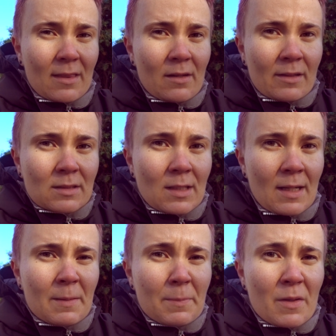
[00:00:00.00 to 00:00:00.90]
they're
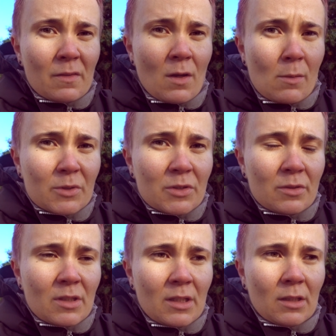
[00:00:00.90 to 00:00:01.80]
excited about the
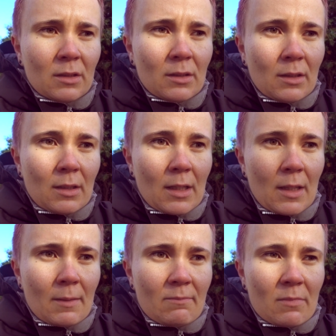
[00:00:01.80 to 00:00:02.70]
opportunity.
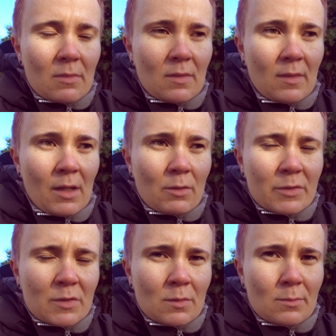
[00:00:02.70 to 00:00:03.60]
They
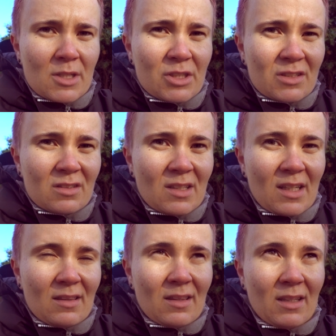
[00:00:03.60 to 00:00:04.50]
also mentioned
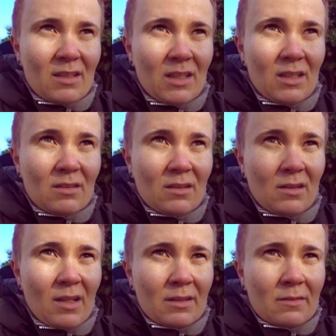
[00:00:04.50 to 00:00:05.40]
that they
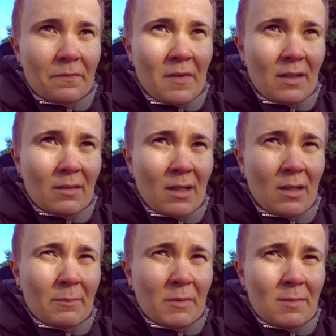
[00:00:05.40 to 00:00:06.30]
like the fact
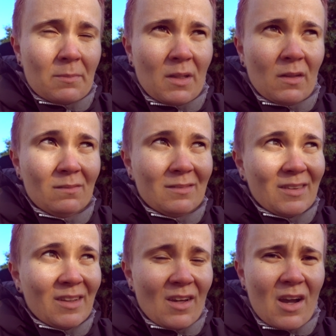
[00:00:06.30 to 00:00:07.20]
that I'm going to be
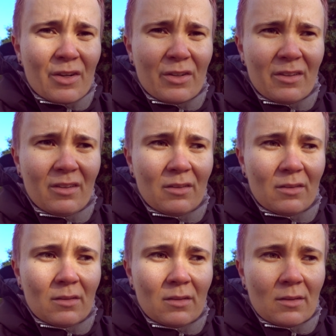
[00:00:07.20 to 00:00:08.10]
younger
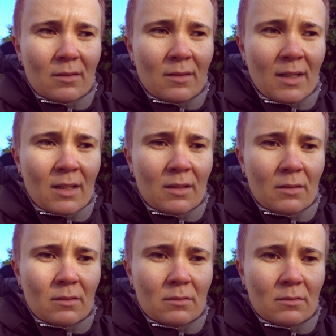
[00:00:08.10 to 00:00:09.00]

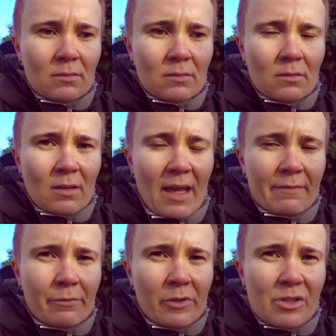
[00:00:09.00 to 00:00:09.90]
than
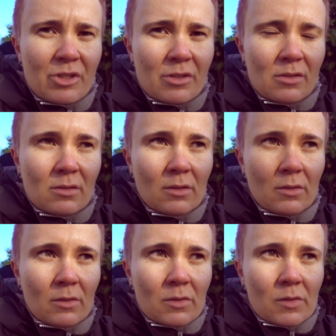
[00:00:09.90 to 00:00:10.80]
average,
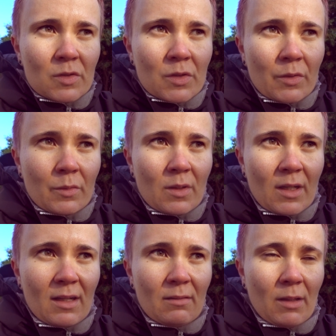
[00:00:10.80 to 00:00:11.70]
so
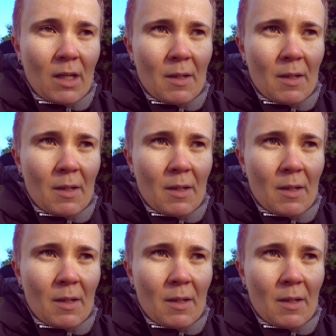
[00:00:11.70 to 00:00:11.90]
that